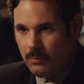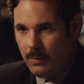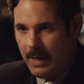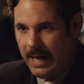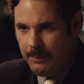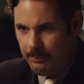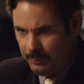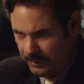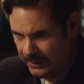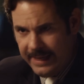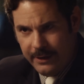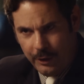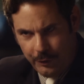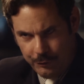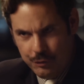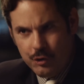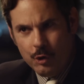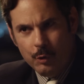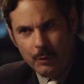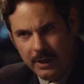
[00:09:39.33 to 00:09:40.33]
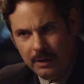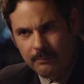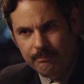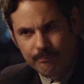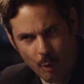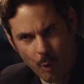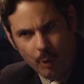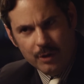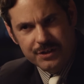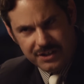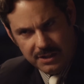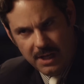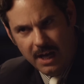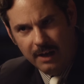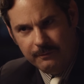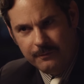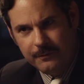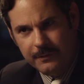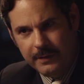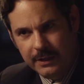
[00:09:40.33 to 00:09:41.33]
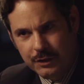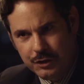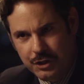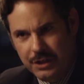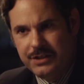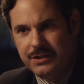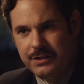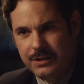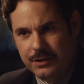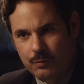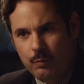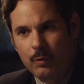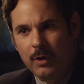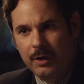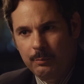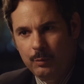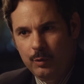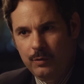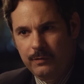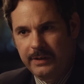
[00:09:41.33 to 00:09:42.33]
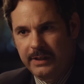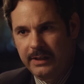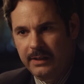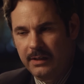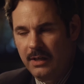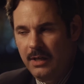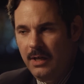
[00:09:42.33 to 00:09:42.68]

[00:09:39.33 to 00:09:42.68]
I plan on doing more stuff than just this one movie.